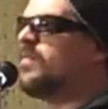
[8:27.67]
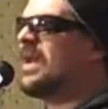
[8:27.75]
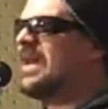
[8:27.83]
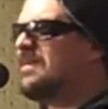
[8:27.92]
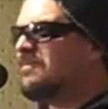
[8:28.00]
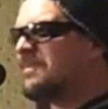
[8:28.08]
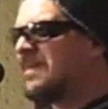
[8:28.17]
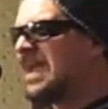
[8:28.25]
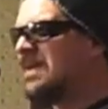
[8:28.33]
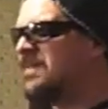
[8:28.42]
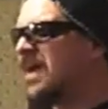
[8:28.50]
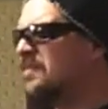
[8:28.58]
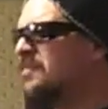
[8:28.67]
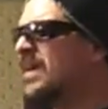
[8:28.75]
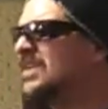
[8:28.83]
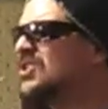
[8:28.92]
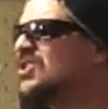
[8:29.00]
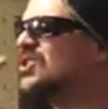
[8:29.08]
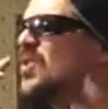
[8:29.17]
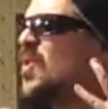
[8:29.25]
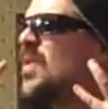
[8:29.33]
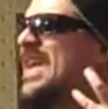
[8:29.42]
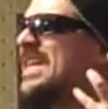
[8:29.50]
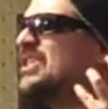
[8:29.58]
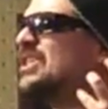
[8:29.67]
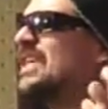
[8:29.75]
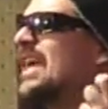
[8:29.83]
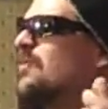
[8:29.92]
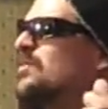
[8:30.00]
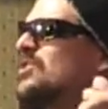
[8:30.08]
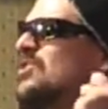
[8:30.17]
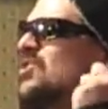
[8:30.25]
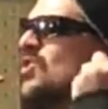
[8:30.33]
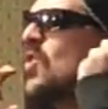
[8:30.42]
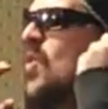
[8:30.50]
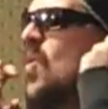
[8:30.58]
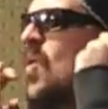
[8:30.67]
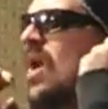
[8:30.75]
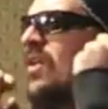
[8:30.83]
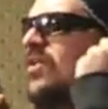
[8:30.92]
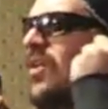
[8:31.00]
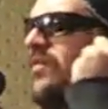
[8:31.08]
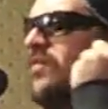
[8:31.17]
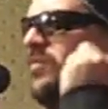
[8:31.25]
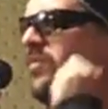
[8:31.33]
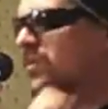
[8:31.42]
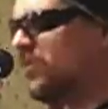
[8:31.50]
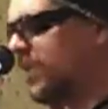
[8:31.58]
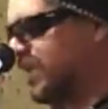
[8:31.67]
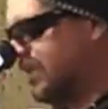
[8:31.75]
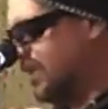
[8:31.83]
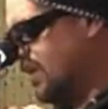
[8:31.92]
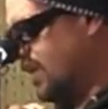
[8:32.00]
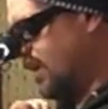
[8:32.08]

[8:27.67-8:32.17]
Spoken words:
But it made my butt so itchy. I was so uncomfortable the rest of the